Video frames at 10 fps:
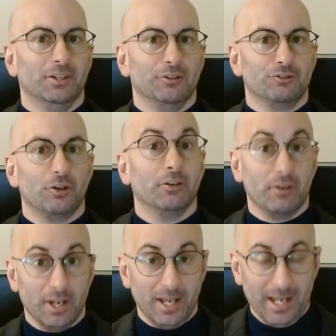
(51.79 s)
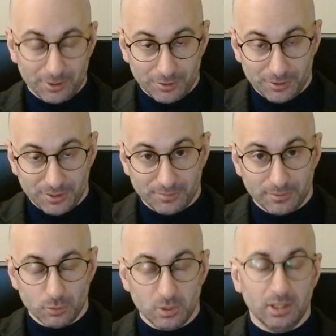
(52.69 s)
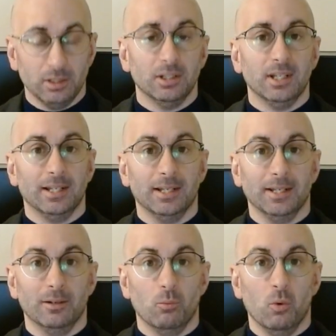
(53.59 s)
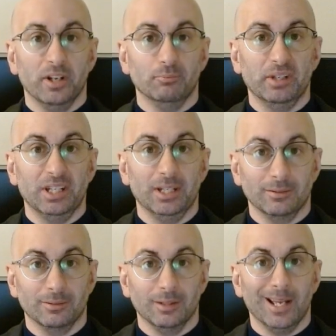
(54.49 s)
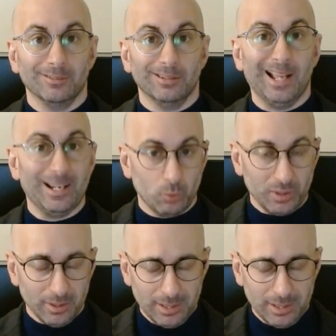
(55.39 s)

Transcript: genre actors, if you will, one being Lionel Atwell